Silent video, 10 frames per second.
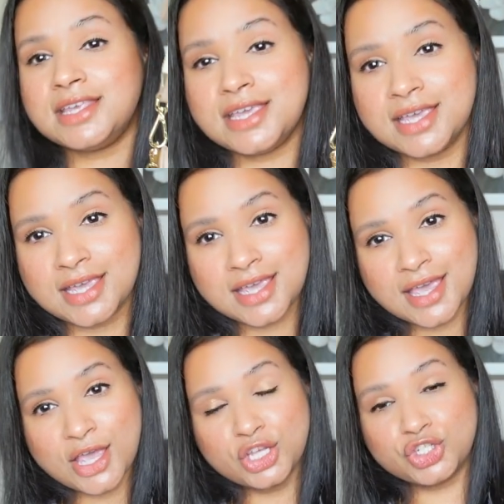the
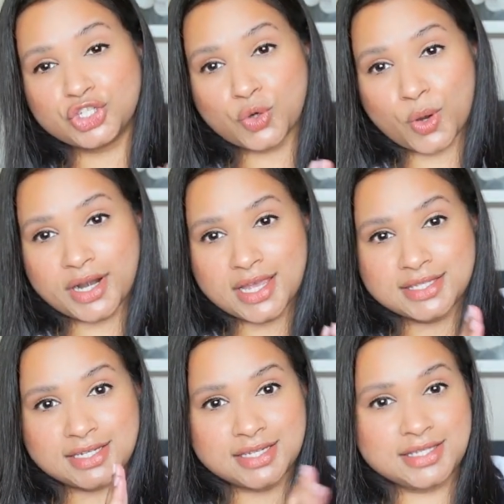
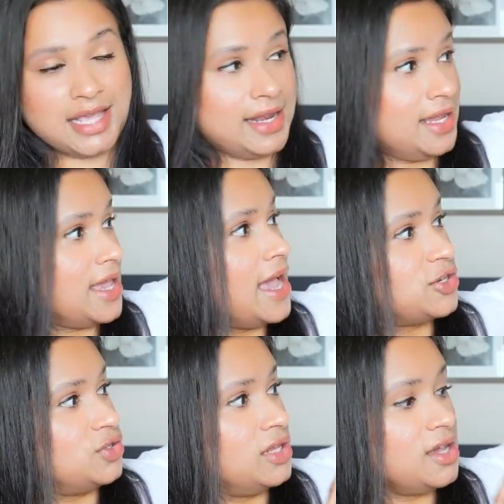shortest setting
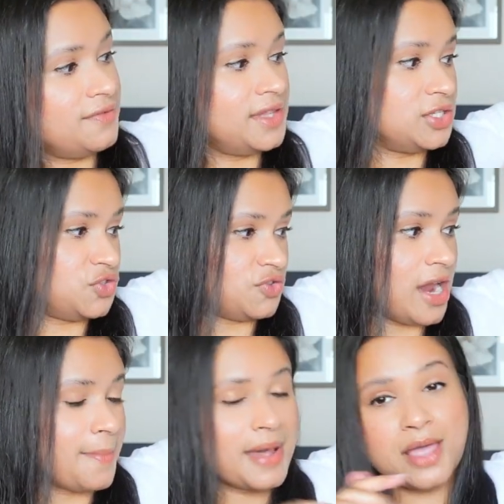actually of the strap.